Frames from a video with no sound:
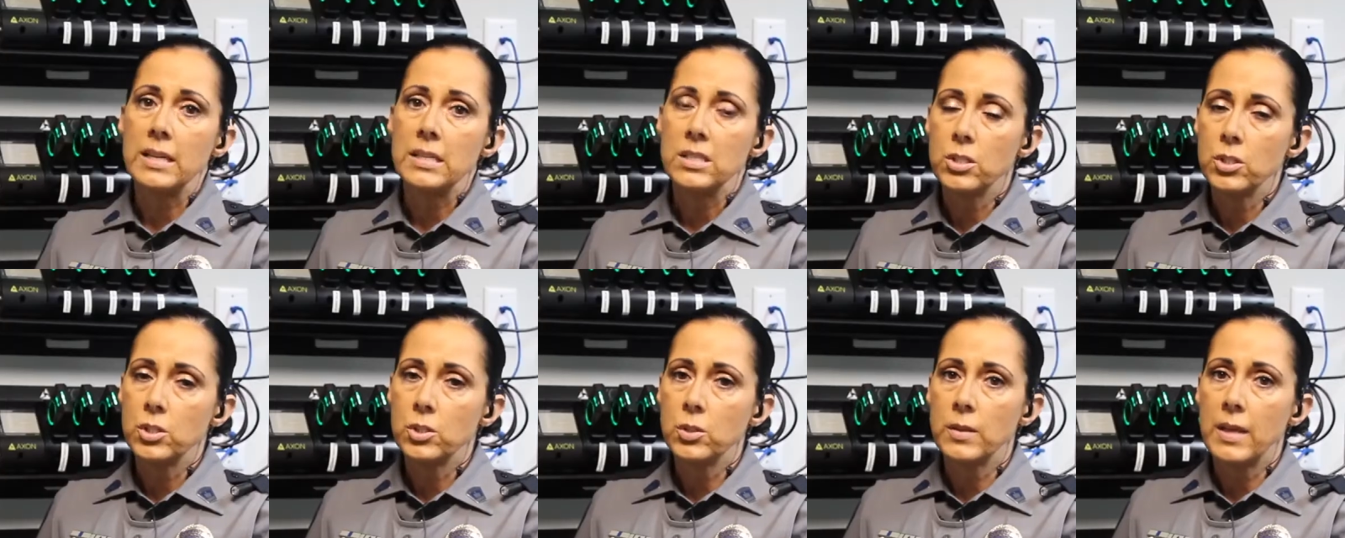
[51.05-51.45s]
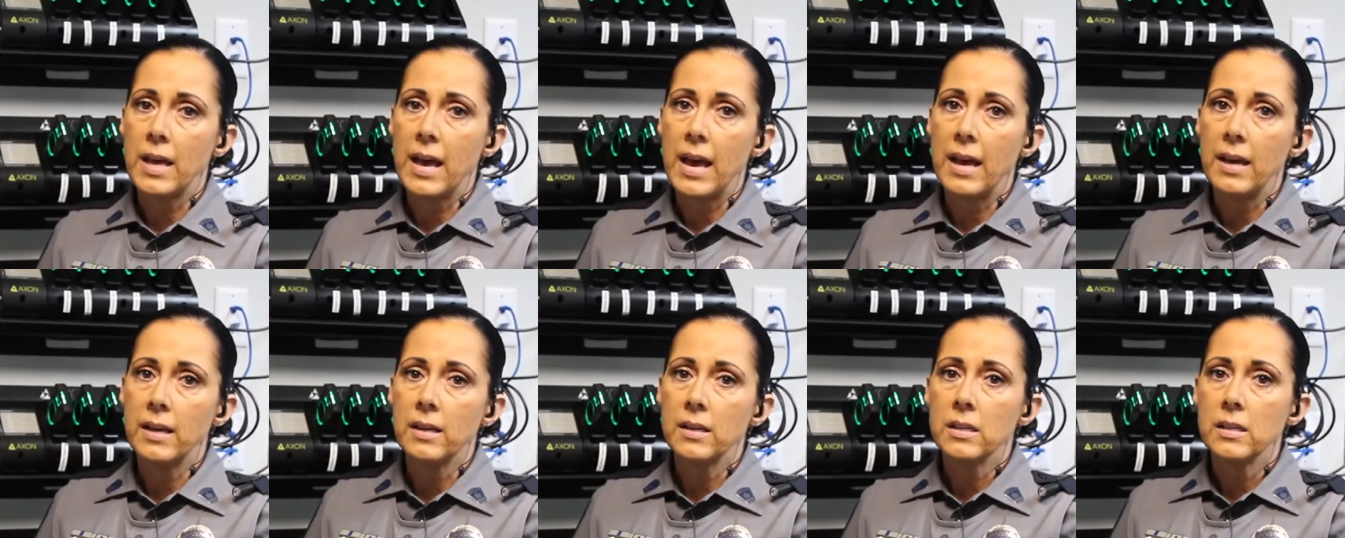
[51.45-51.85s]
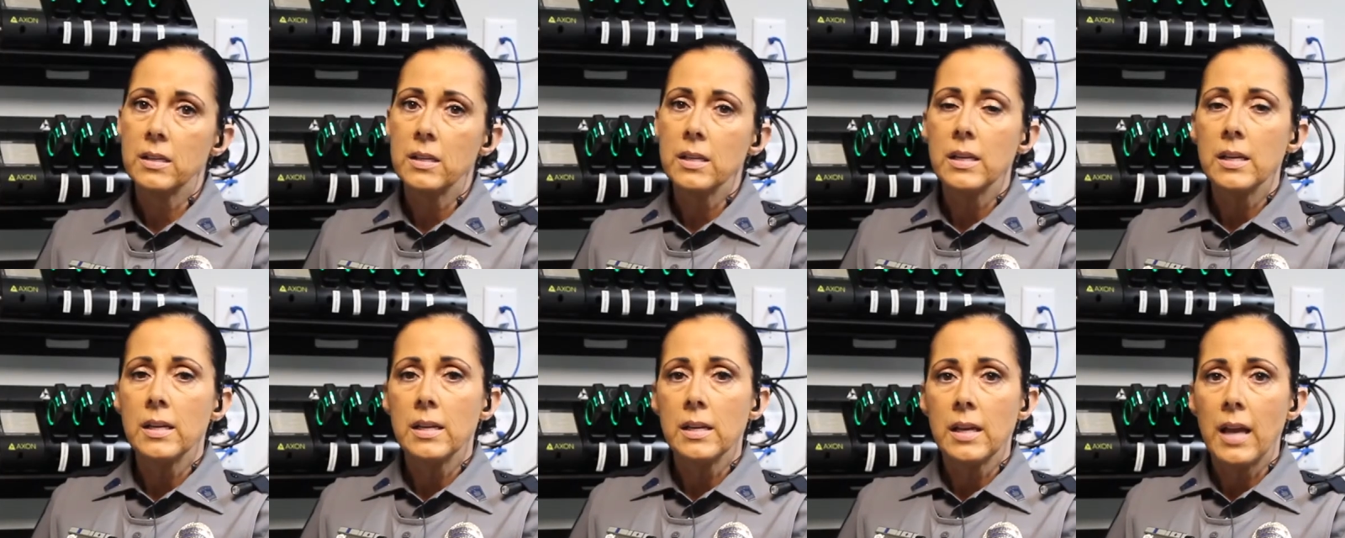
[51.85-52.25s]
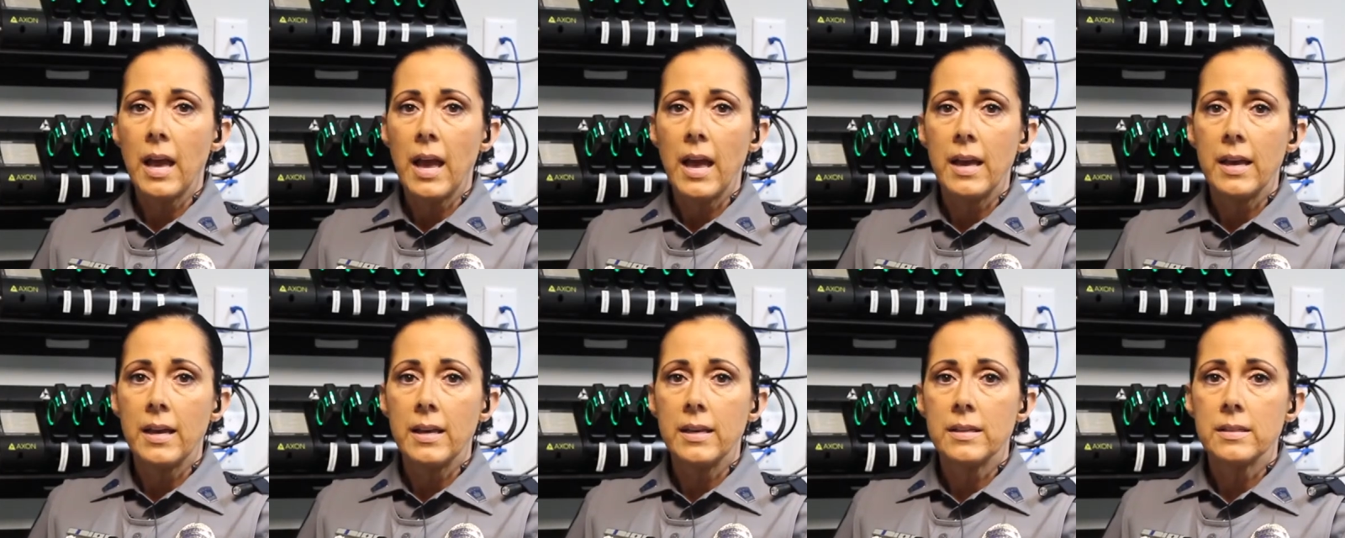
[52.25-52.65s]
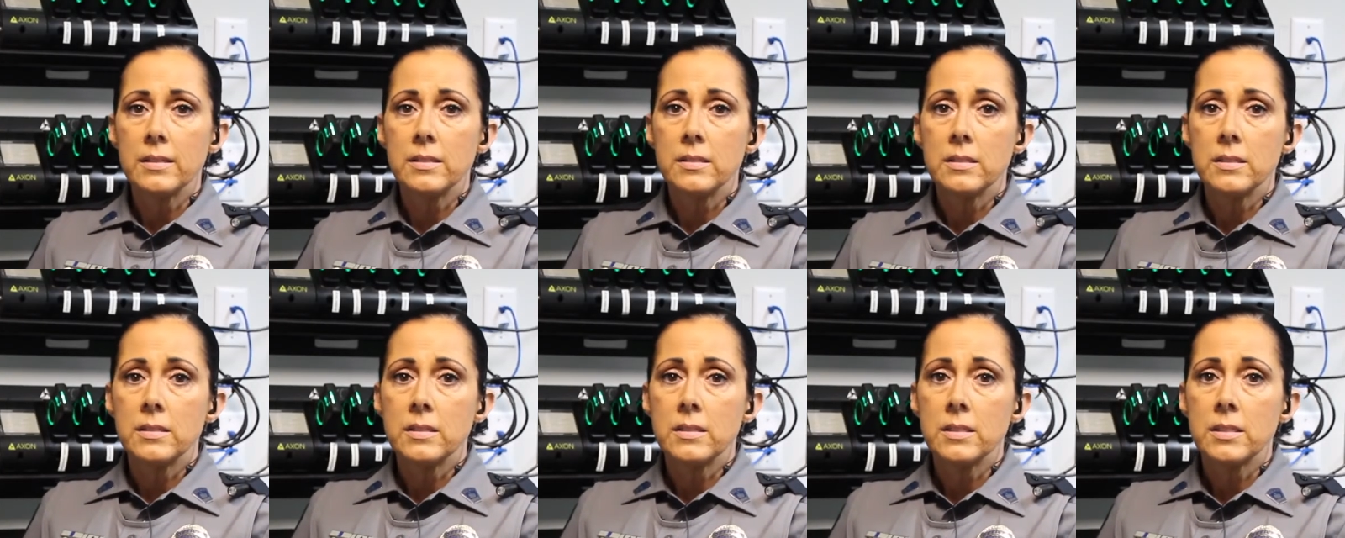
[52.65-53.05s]
late to do that.
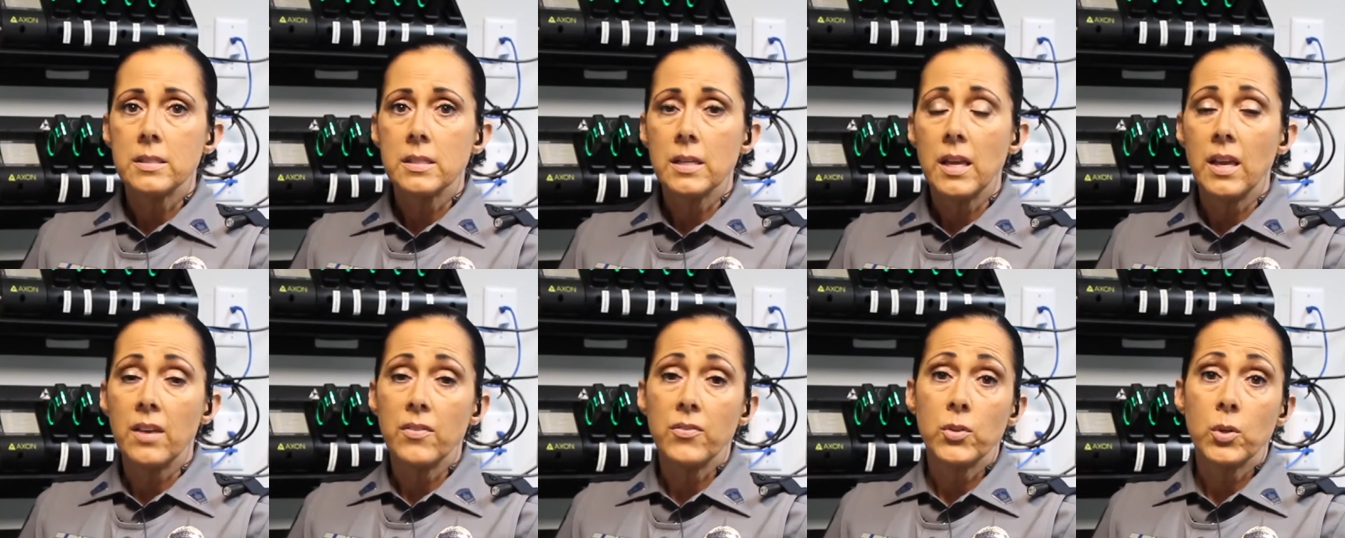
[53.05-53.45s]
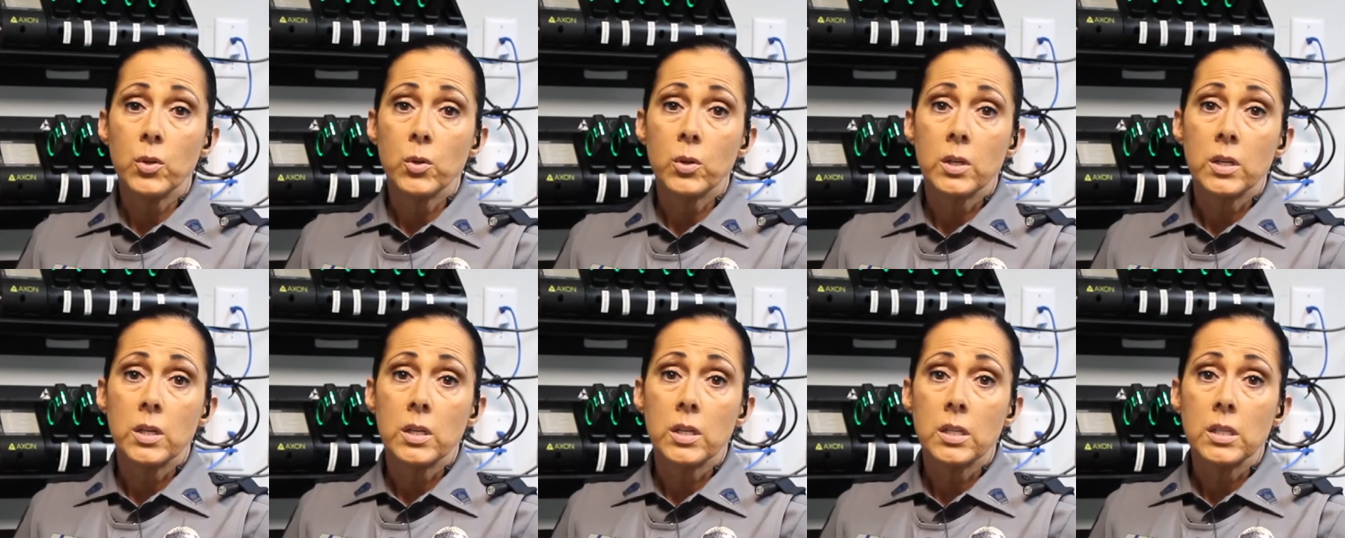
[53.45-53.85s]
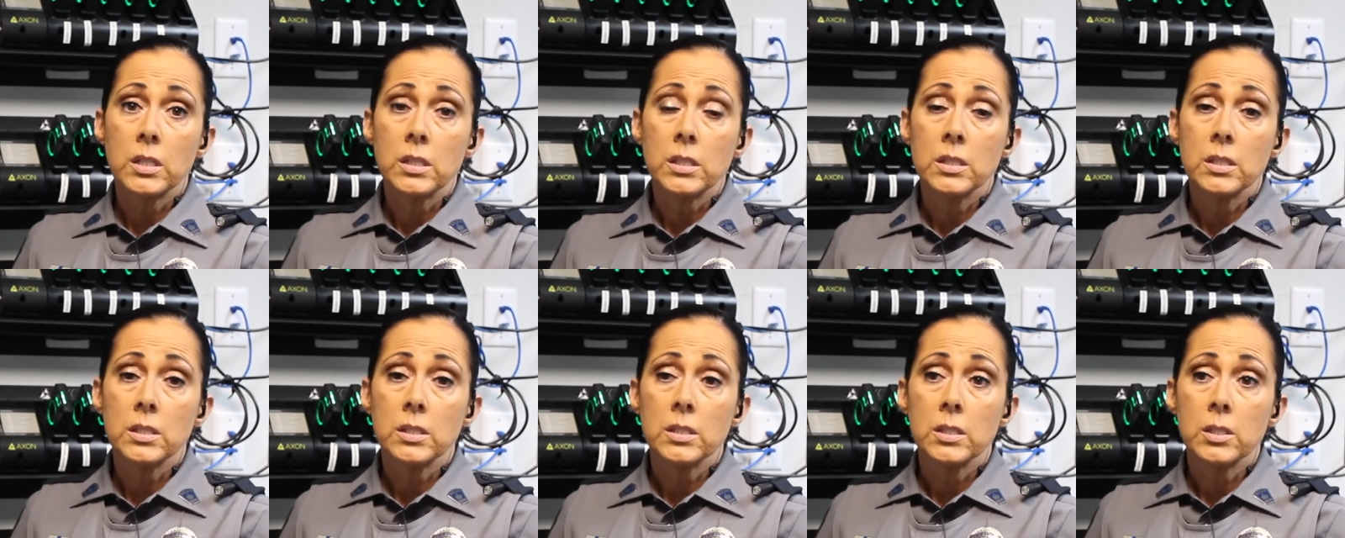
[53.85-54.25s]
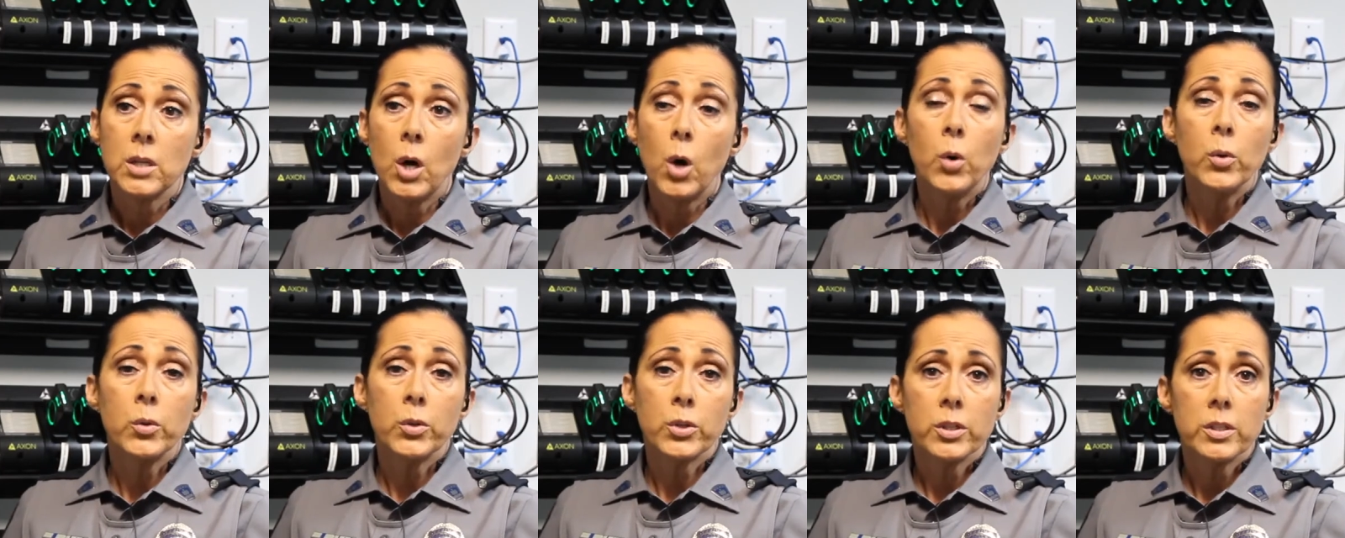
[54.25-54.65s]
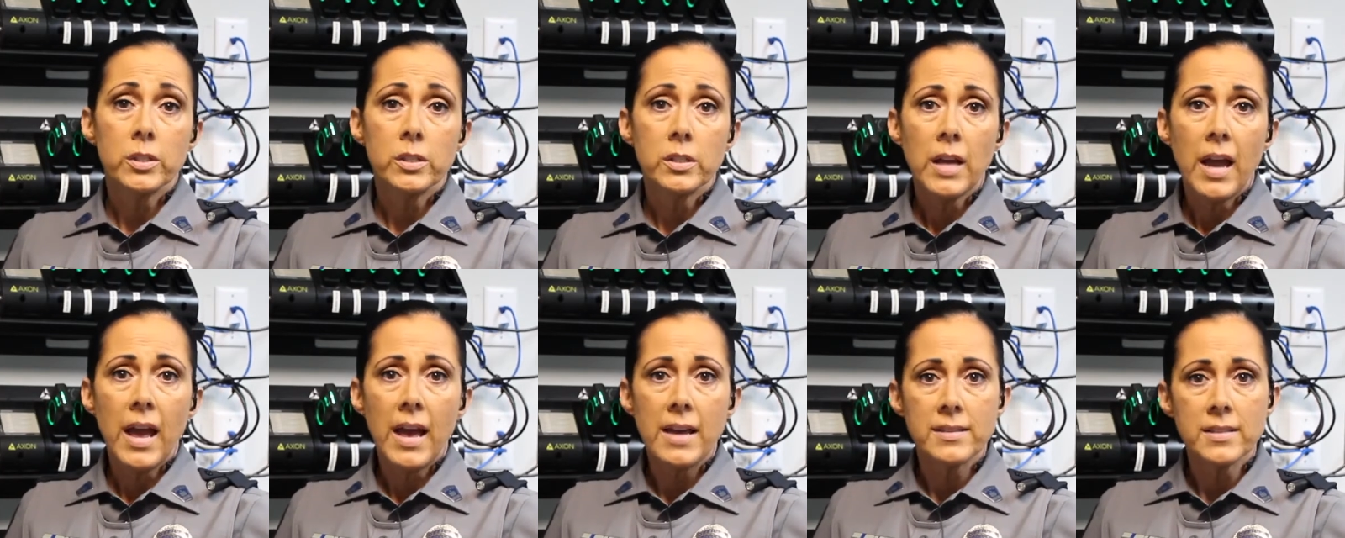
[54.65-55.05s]
And if you're
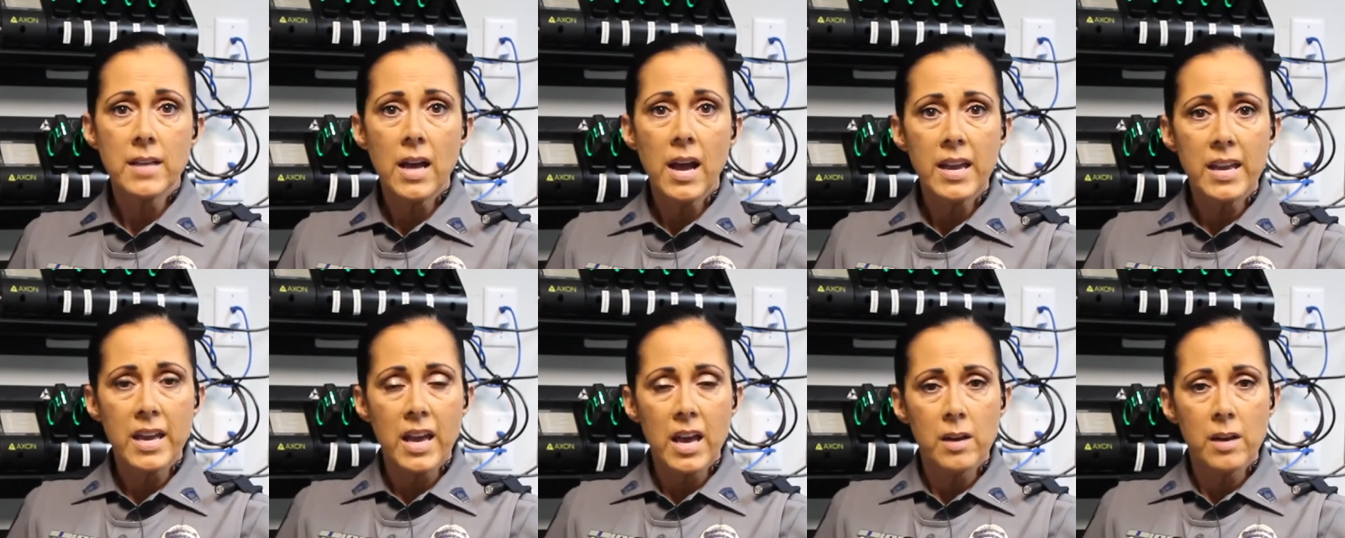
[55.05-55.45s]
older, as I